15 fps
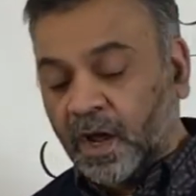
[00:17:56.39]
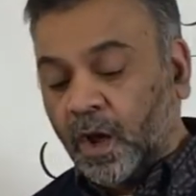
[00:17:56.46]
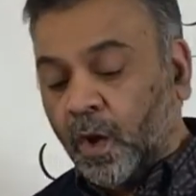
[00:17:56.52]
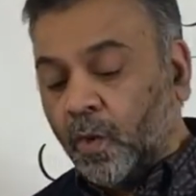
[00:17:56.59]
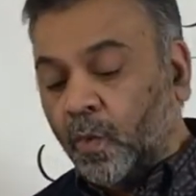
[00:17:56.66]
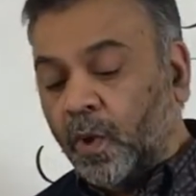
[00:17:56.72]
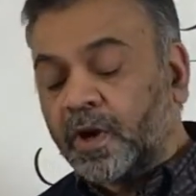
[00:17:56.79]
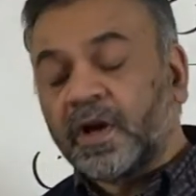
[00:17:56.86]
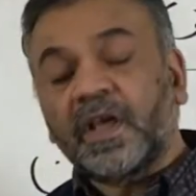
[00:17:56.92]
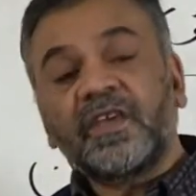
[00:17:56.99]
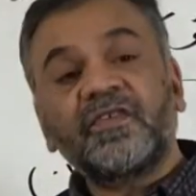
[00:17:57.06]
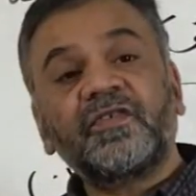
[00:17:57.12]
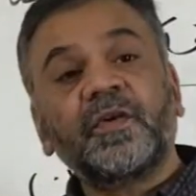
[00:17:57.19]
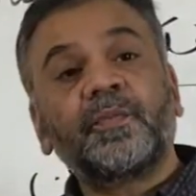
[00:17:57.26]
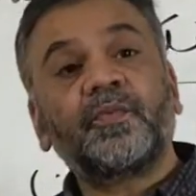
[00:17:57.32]
What is
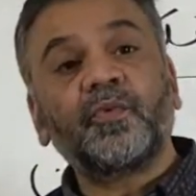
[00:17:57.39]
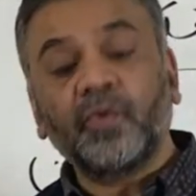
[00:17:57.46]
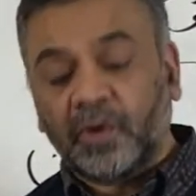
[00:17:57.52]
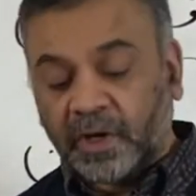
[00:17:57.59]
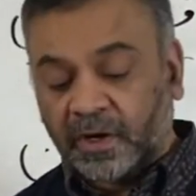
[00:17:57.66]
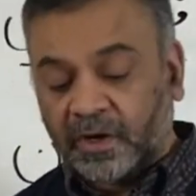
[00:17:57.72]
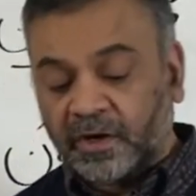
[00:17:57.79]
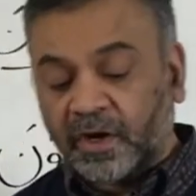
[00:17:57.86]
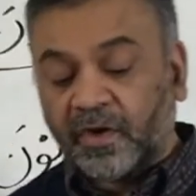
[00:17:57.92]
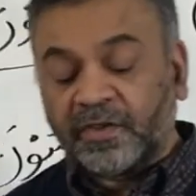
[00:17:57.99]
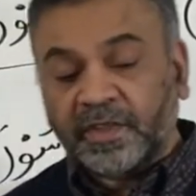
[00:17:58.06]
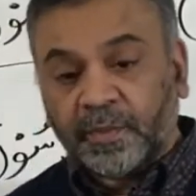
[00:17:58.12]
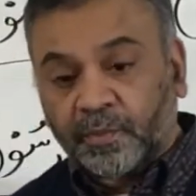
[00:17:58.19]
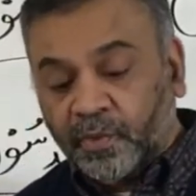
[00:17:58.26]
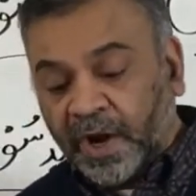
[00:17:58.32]
the plural? Now, in the
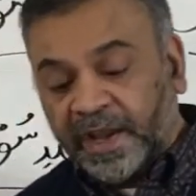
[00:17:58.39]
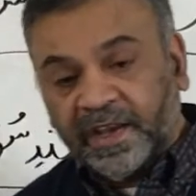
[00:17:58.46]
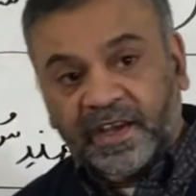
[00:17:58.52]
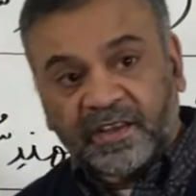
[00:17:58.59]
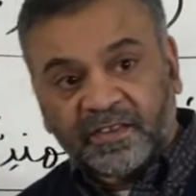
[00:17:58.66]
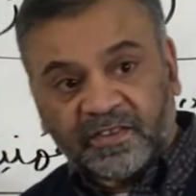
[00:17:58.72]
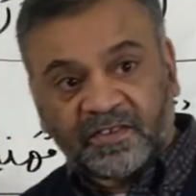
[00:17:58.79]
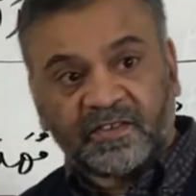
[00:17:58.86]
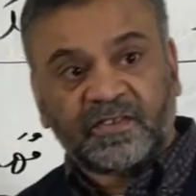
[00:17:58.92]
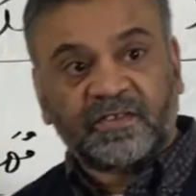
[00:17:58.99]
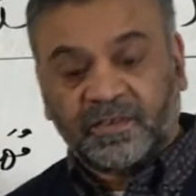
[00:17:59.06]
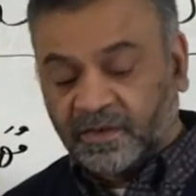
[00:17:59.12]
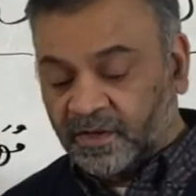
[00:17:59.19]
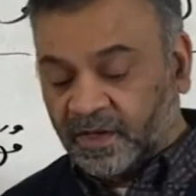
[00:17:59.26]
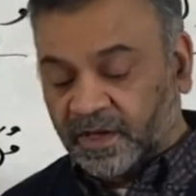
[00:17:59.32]
brackets,
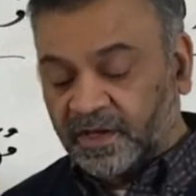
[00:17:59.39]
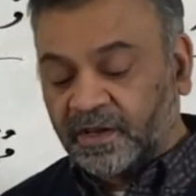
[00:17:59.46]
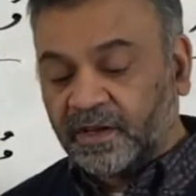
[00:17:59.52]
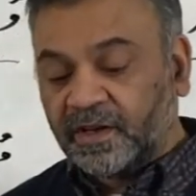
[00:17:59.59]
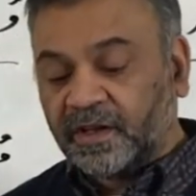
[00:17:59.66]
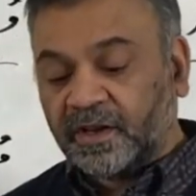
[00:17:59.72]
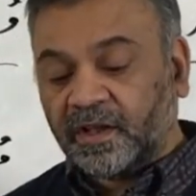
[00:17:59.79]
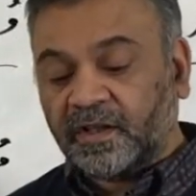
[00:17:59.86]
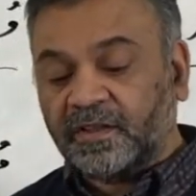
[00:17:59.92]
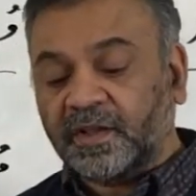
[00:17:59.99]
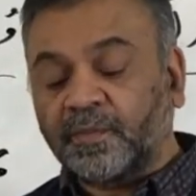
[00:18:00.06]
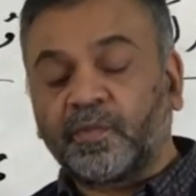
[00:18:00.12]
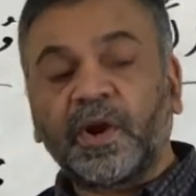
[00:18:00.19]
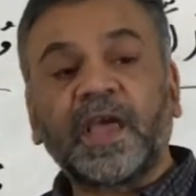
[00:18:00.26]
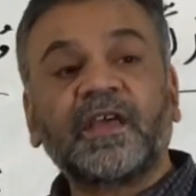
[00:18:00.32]
in the
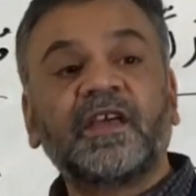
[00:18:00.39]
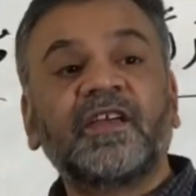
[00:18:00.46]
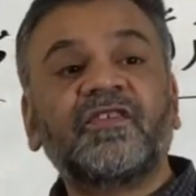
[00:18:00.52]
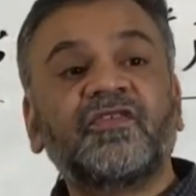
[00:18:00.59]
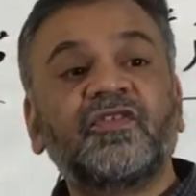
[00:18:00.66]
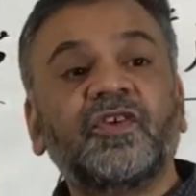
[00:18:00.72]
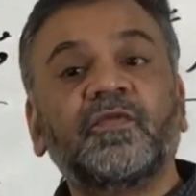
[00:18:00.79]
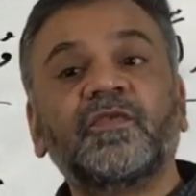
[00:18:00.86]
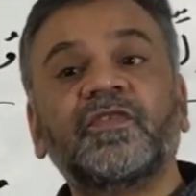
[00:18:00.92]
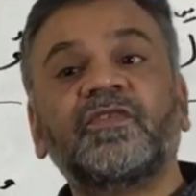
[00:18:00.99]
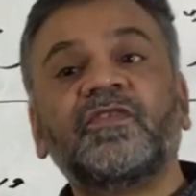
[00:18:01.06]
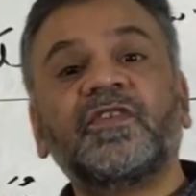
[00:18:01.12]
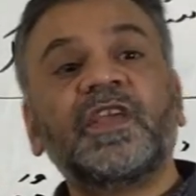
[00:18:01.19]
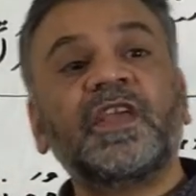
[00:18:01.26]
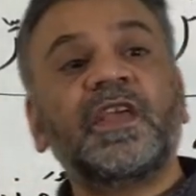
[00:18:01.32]
brackets, you would
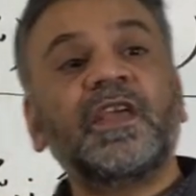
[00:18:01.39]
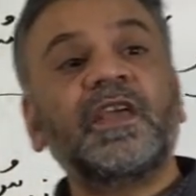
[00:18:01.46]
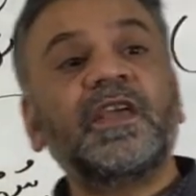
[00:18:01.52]
see